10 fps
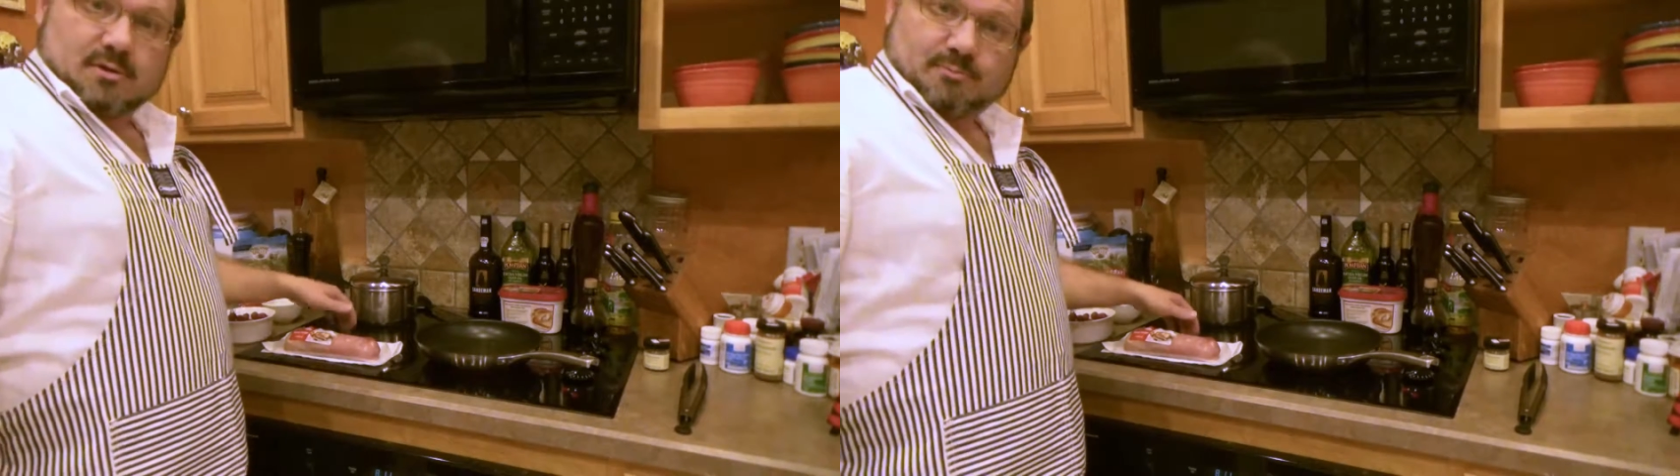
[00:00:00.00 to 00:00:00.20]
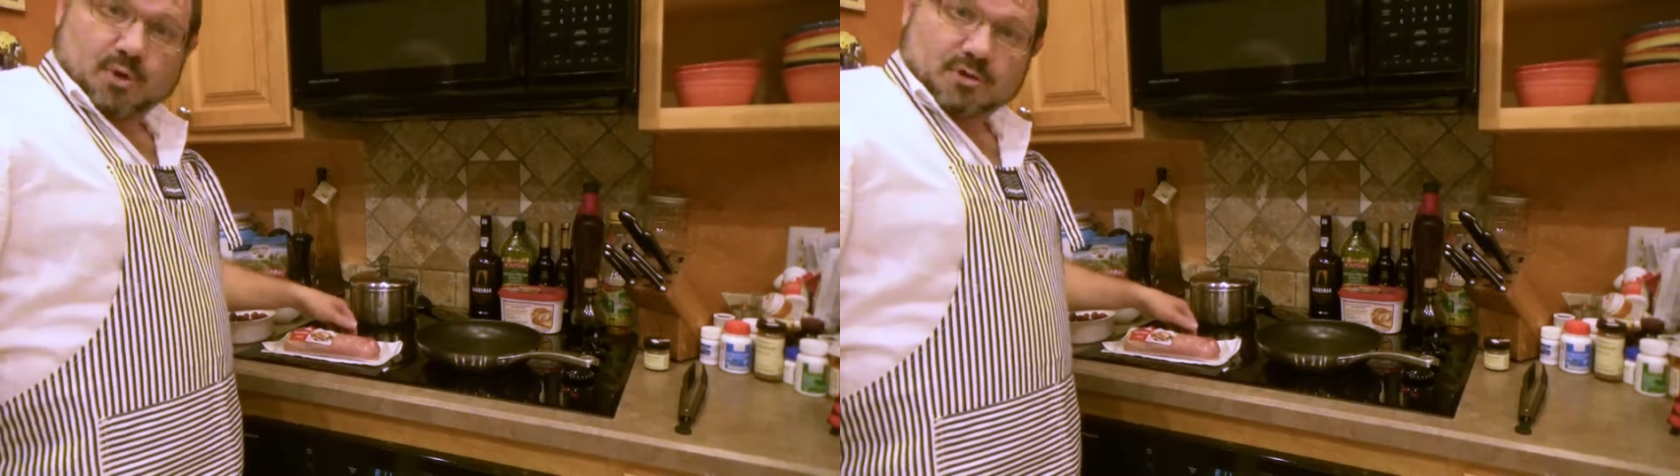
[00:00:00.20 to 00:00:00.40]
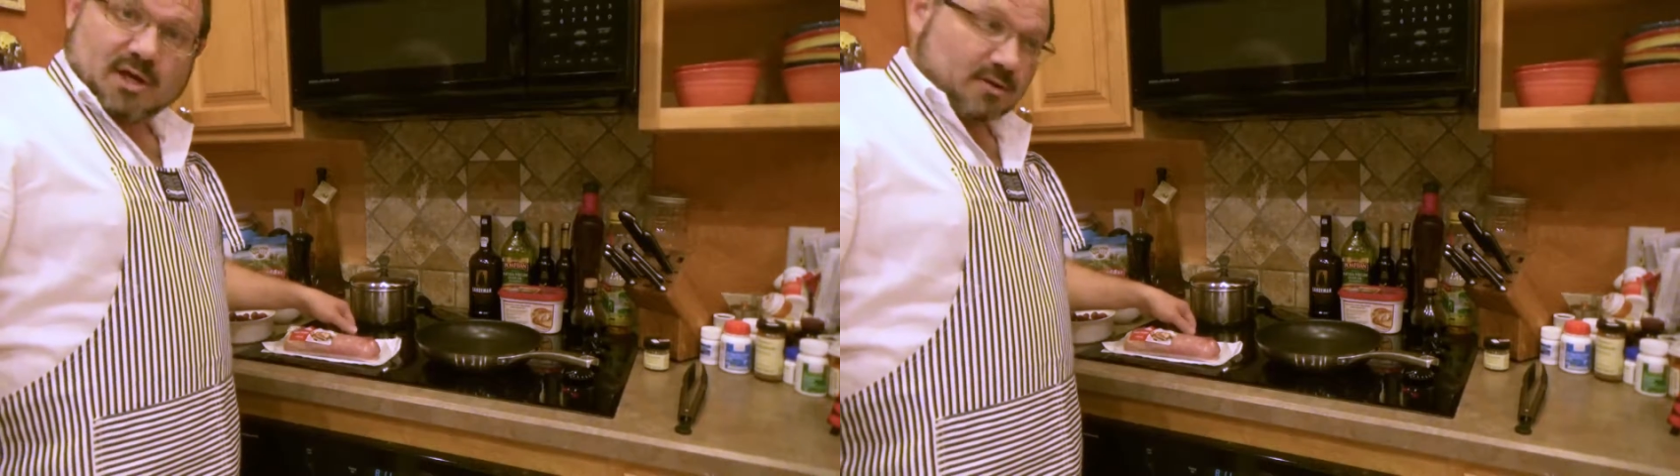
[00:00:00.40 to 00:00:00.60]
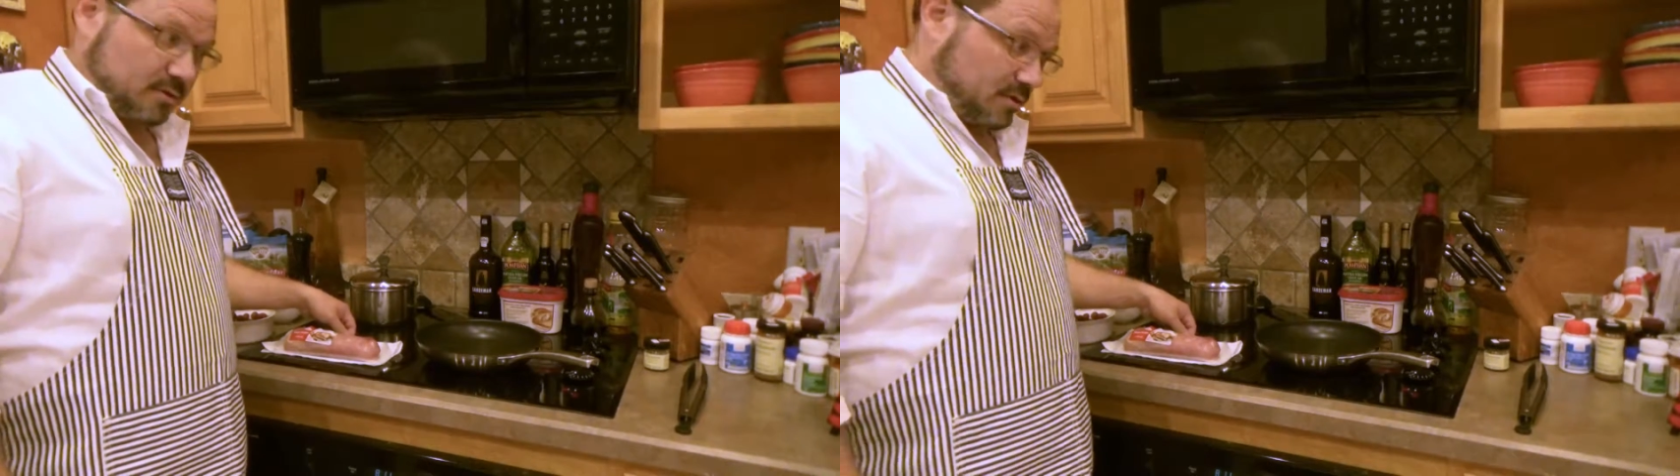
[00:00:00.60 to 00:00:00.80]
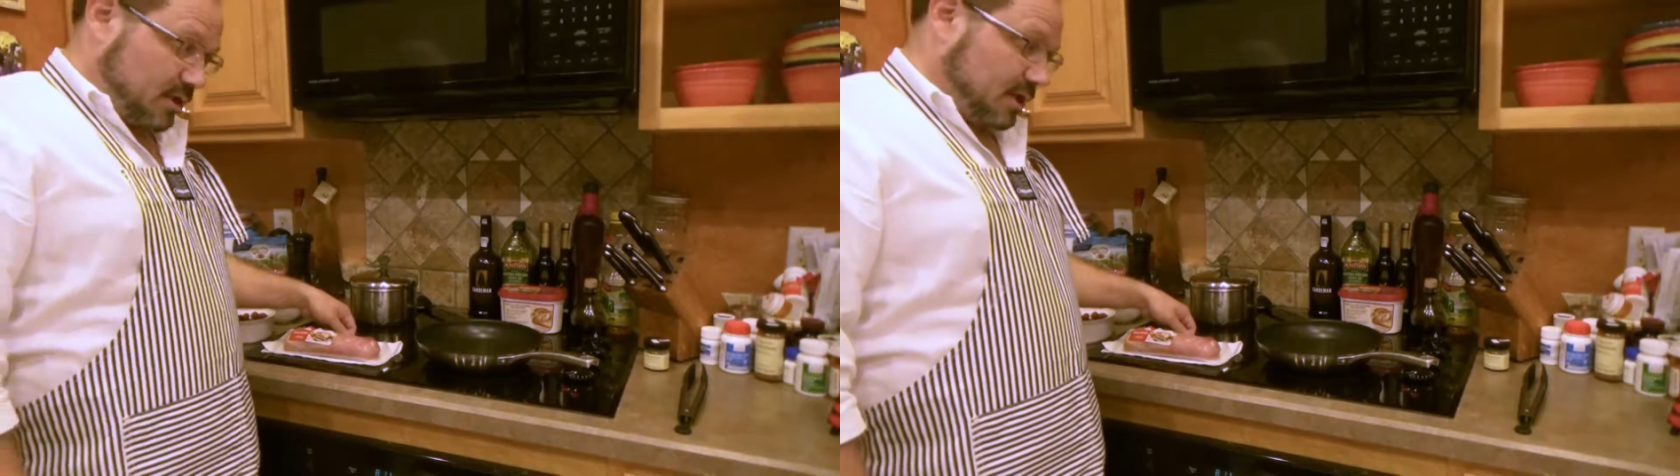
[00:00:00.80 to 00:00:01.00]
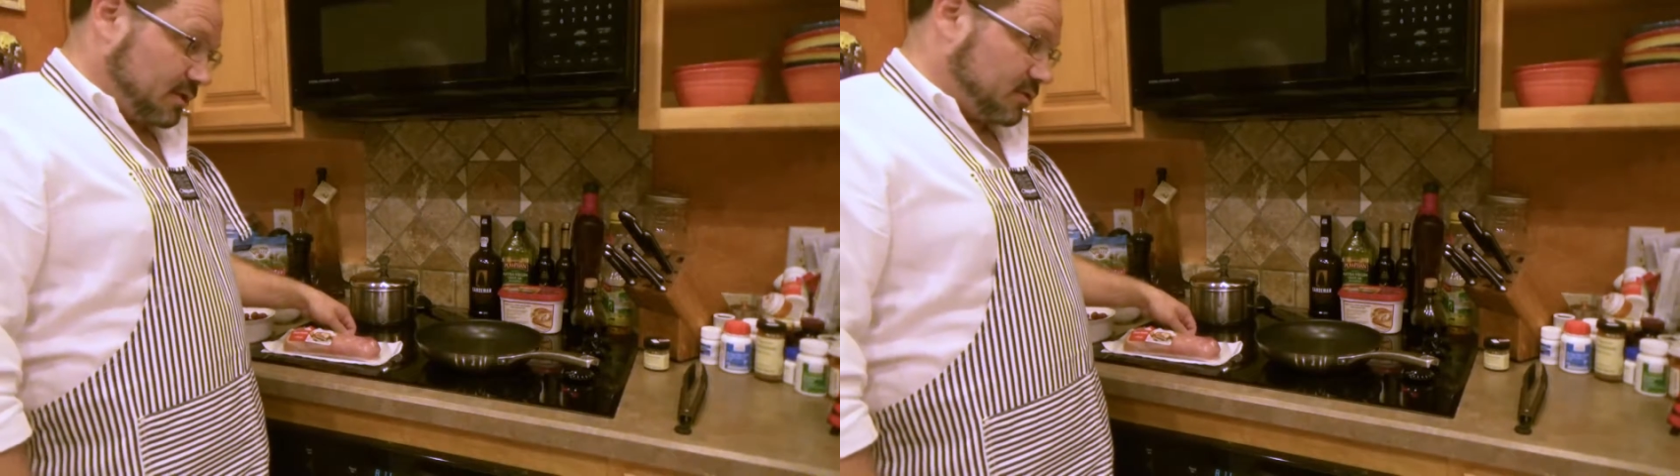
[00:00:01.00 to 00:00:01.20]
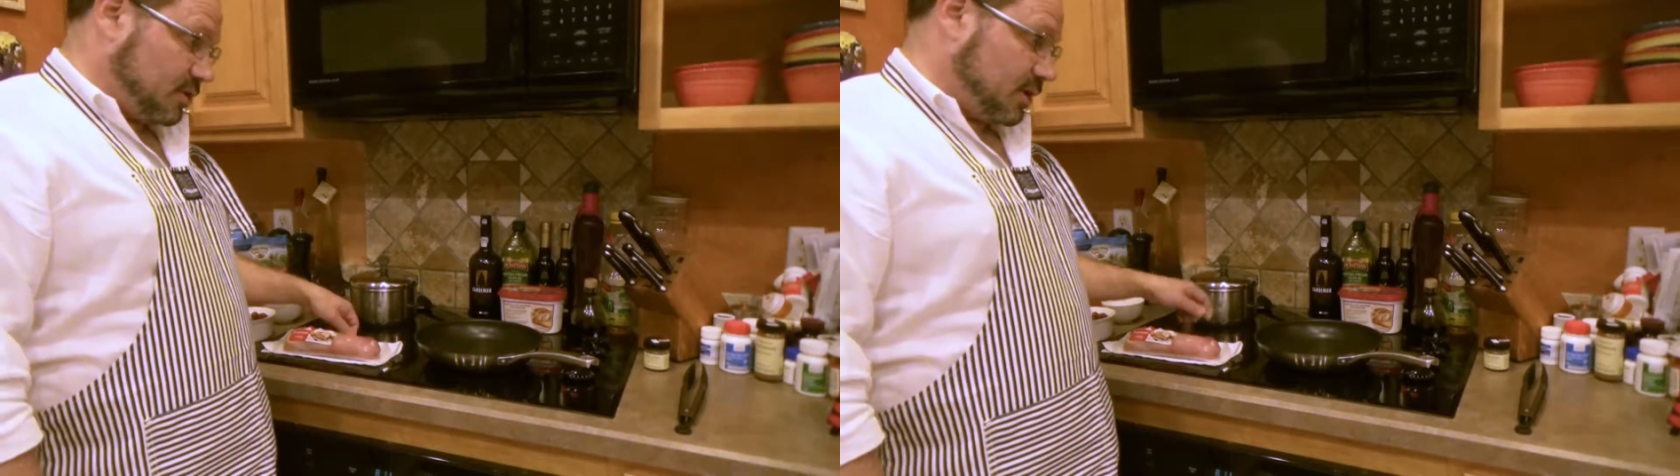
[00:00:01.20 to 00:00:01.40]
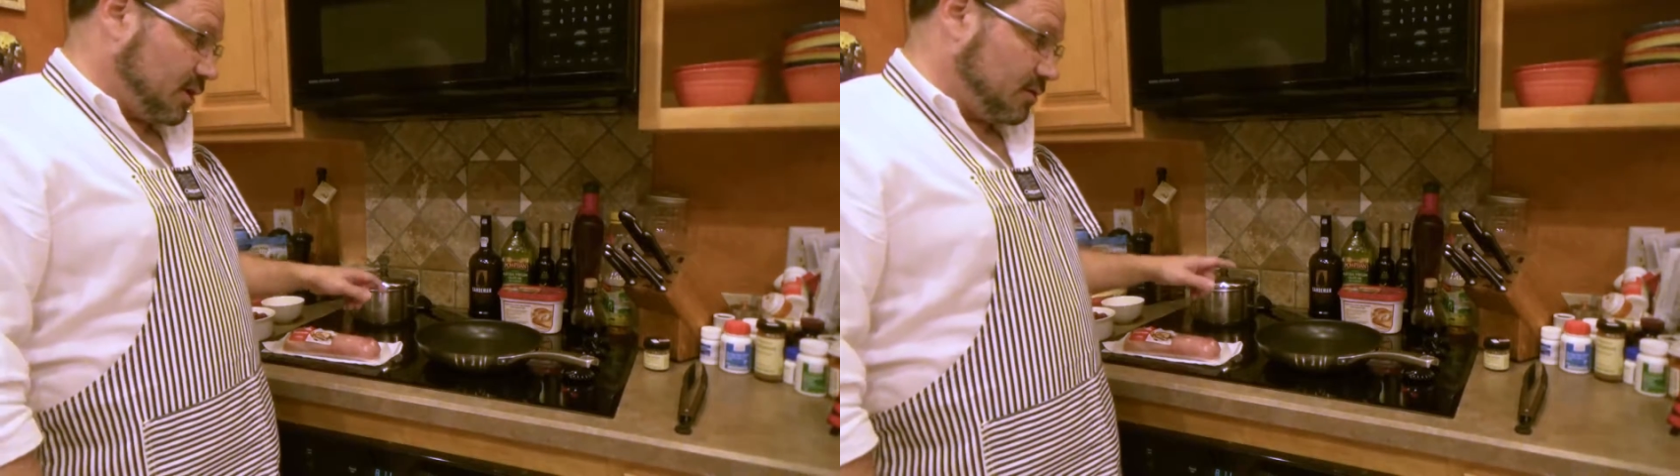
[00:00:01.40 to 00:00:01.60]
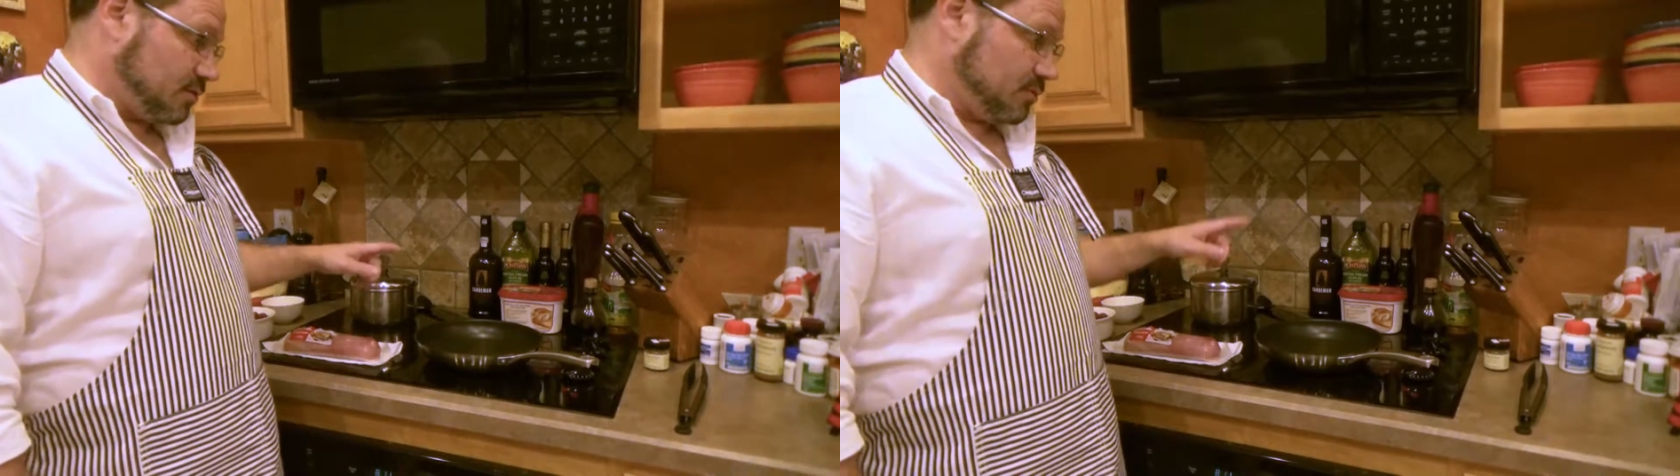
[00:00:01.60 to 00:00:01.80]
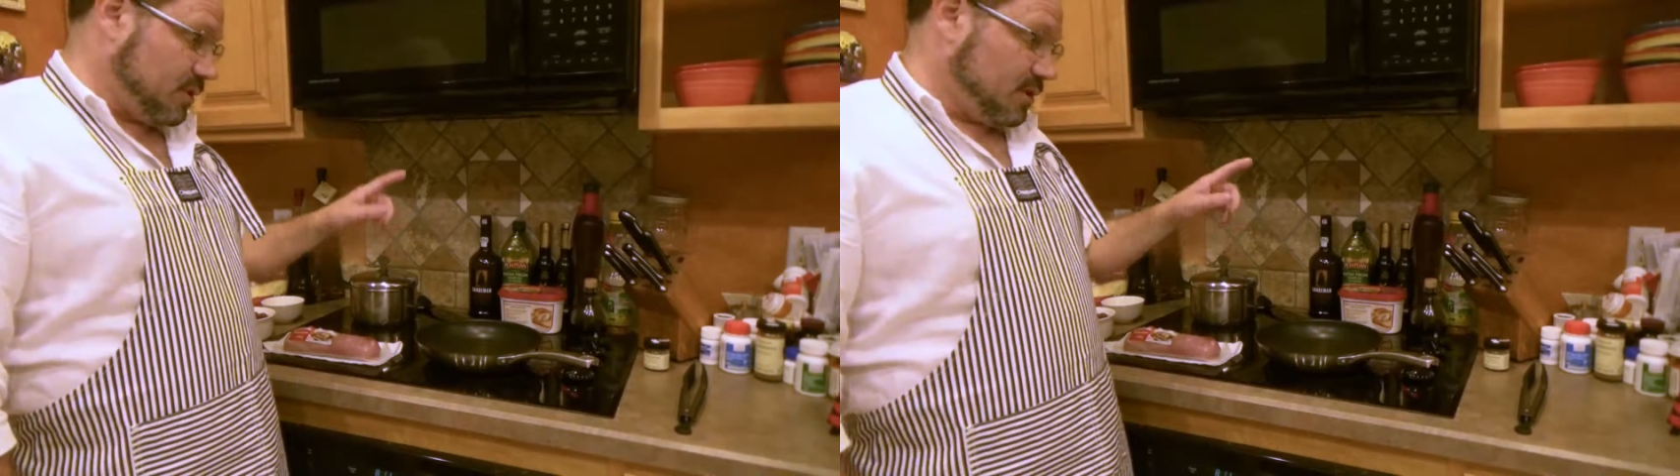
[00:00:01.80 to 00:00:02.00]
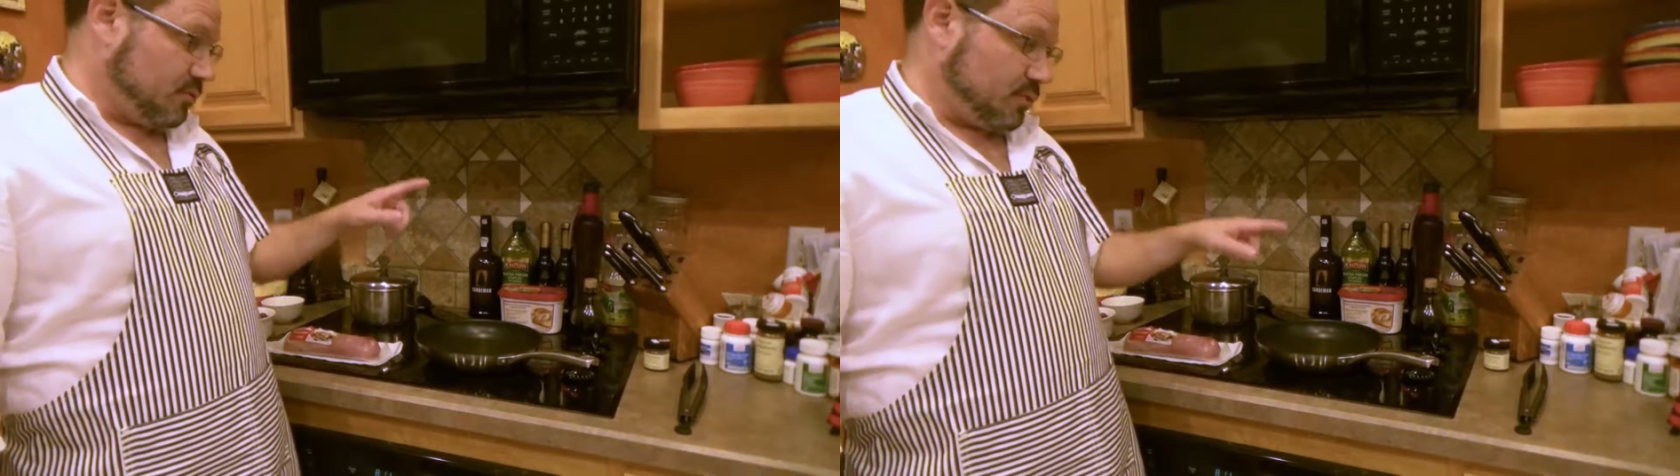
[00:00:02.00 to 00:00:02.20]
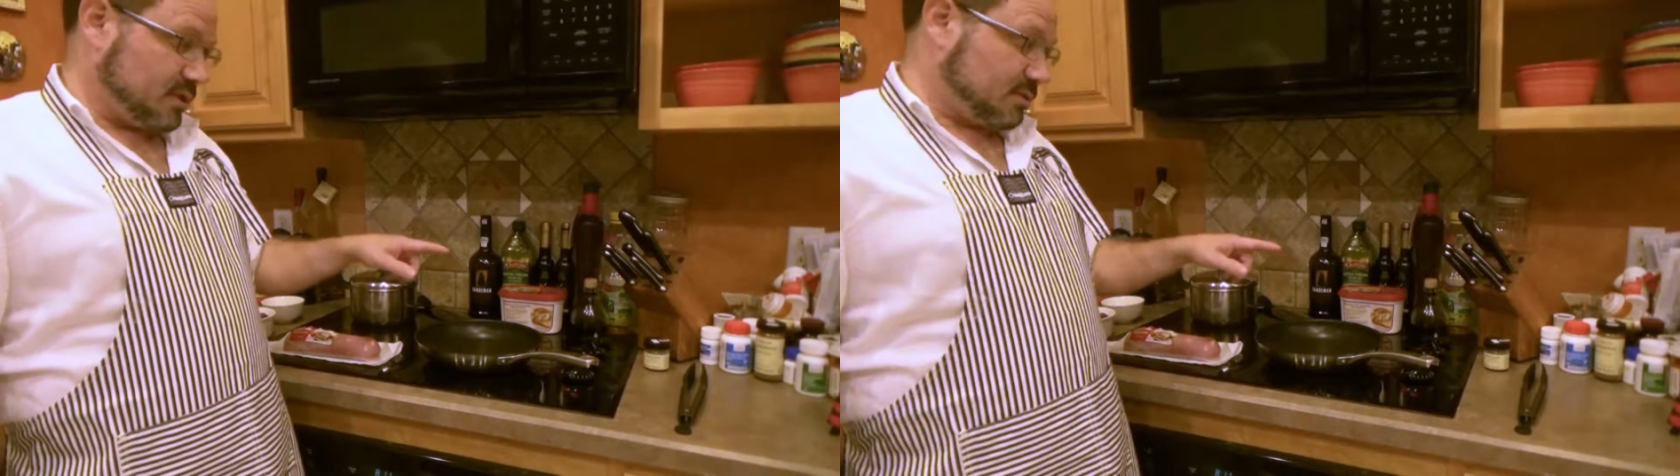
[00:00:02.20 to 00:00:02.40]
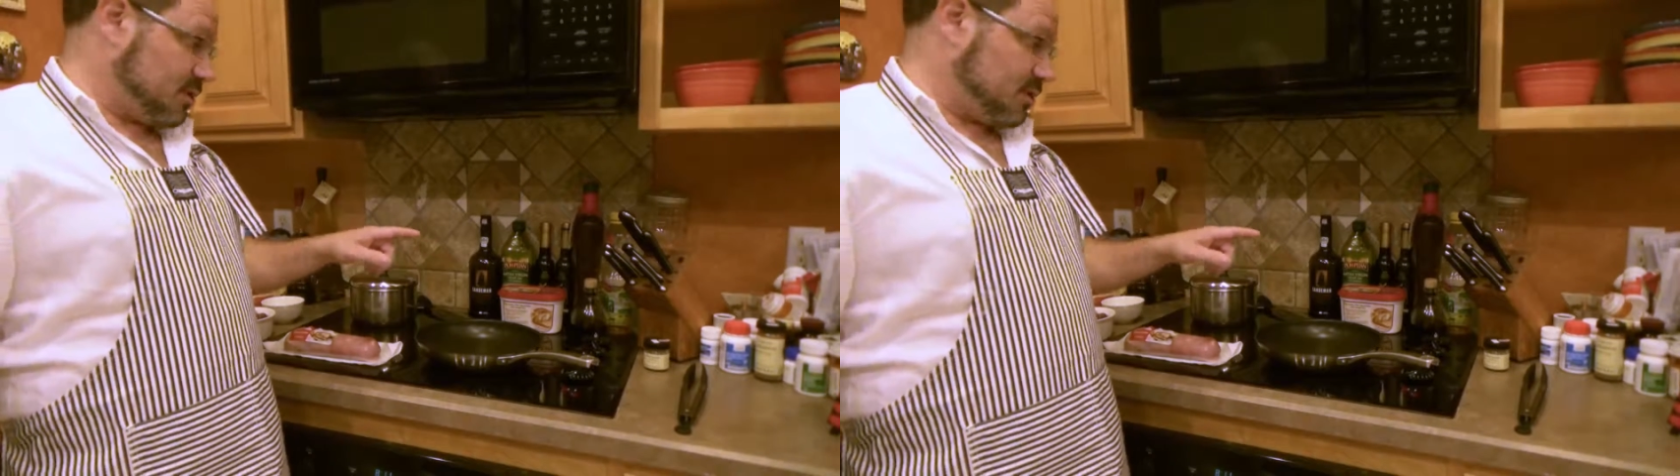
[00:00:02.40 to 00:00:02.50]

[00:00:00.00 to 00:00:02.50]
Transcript: Pork tenderloin is going to go with some